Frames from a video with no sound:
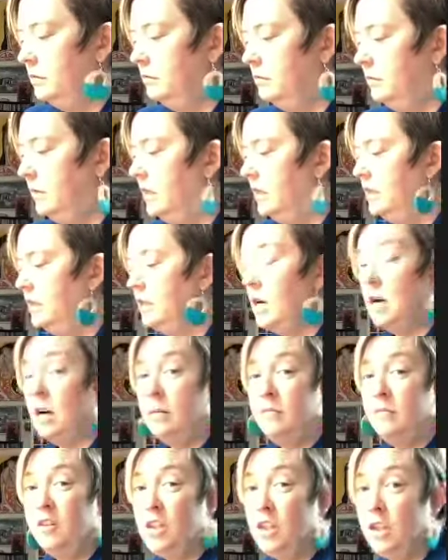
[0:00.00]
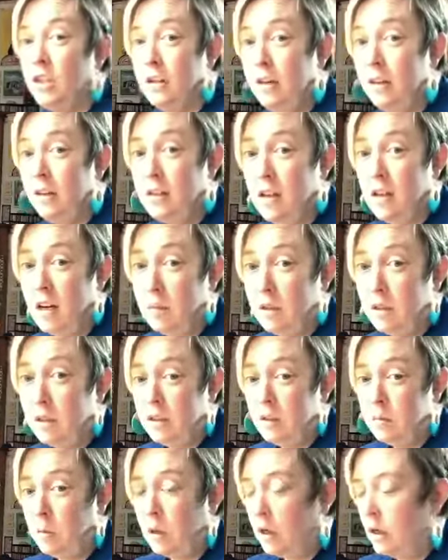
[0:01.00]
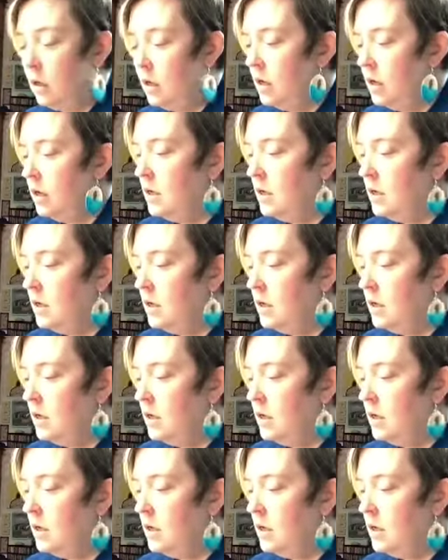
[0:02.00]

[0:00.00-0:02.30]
Virginia and I didn't talk about this part.